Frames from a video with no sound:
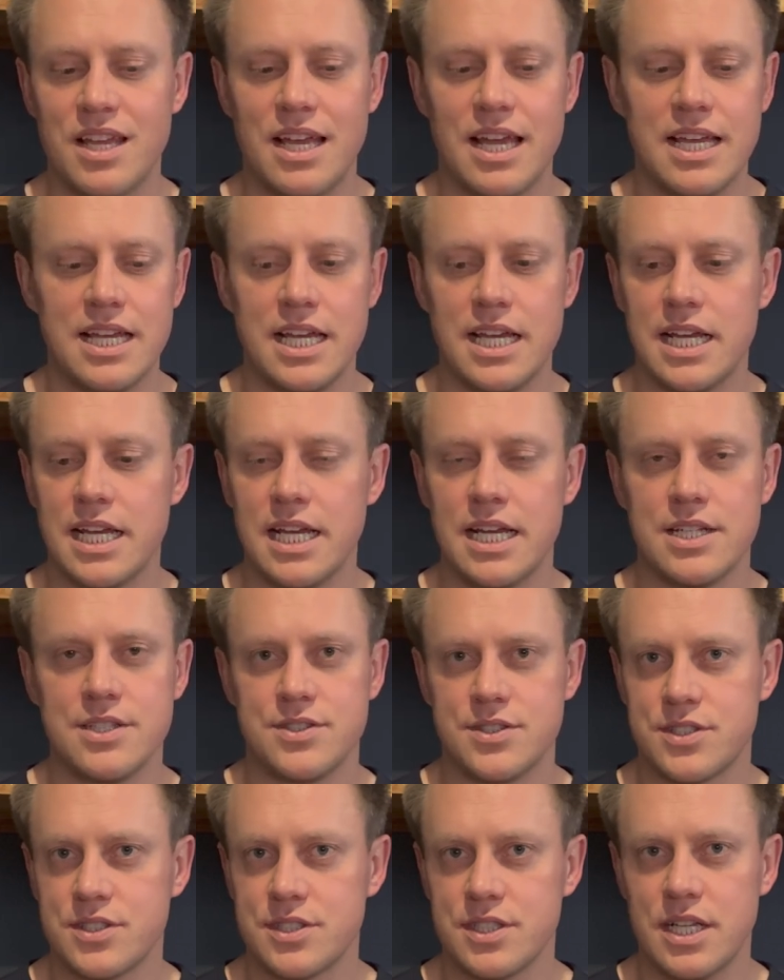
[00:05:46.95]

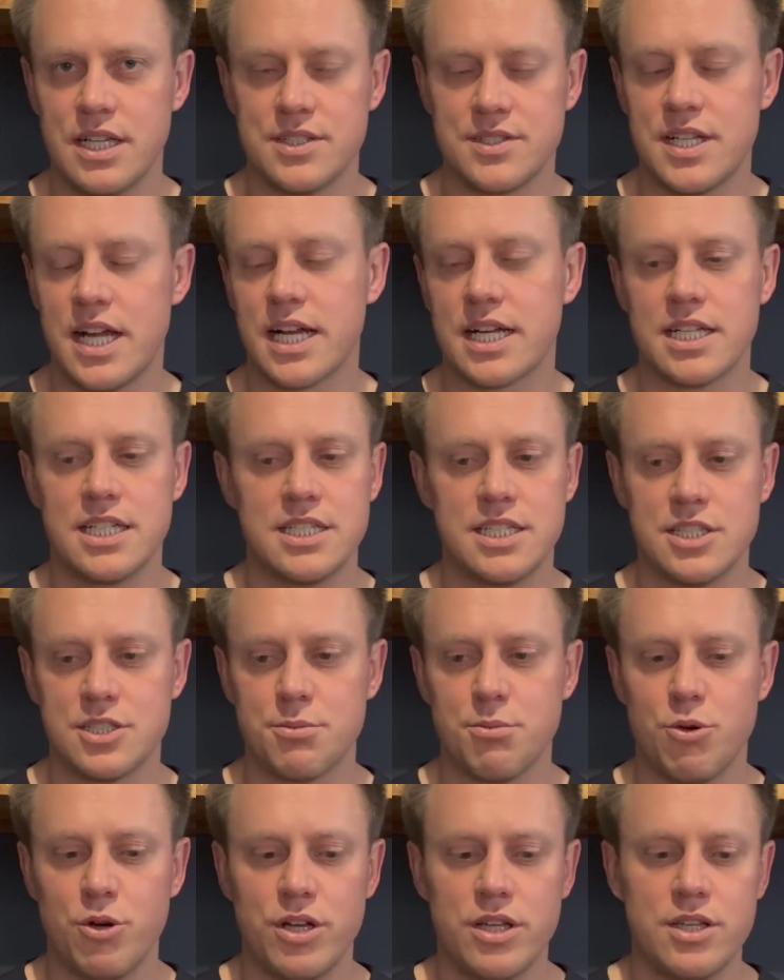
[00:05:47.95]
it's not going to
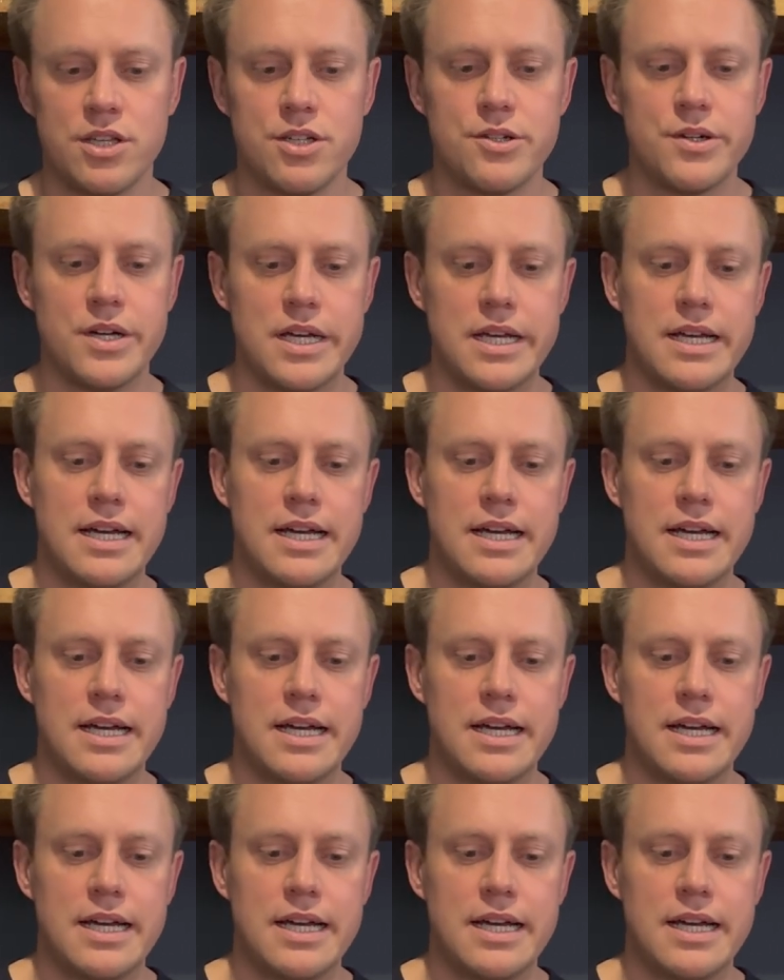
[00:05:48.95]
disappoint you.